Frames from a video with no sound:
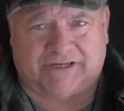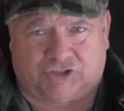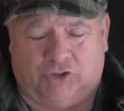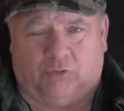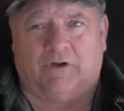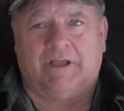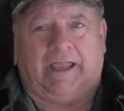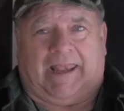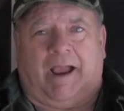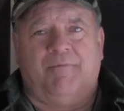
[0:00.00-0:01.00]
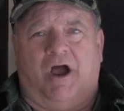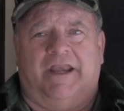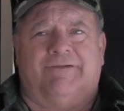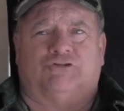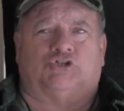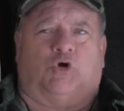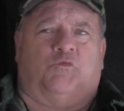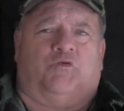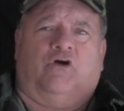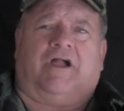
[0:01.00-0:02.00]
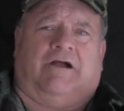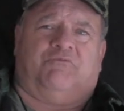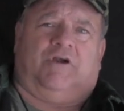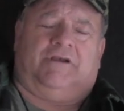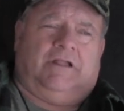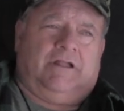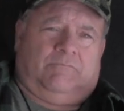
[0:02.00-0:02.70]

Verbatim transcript: two. And I'm not even sure if we'll cover it,